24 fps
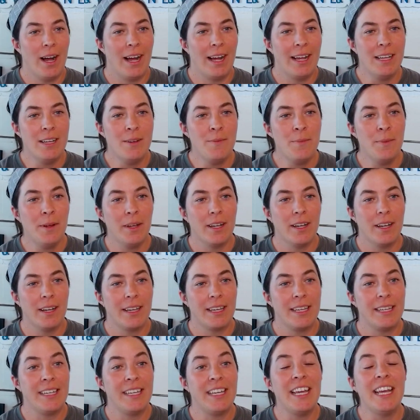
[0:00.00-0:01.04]
I am
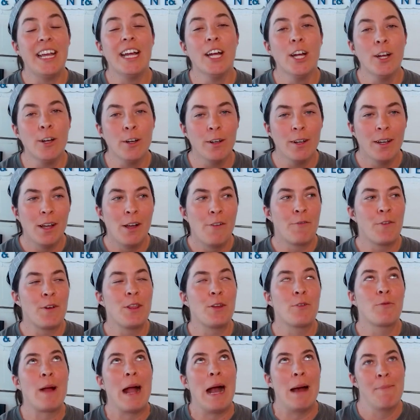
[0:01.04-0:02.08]
here for
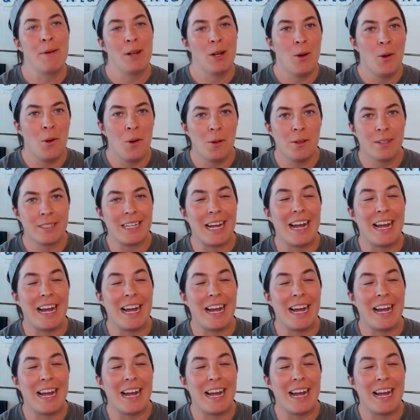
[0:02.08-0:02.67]
the rabbit holes.